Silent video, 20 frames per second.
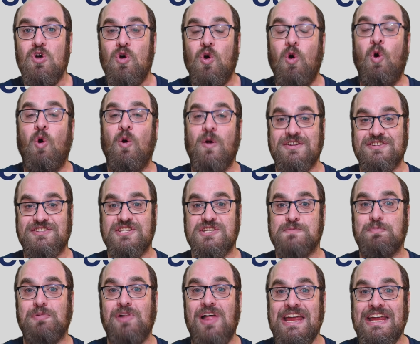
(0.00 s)
or it's
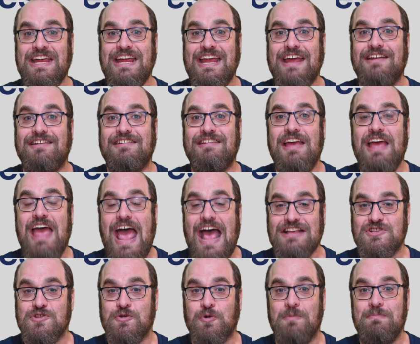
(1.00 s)
displaying it
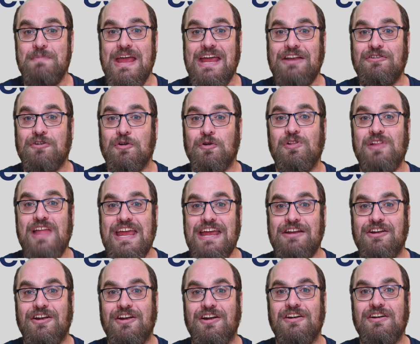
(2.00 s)
as the remainder
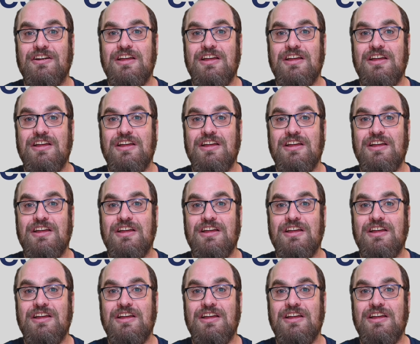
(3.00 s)
later.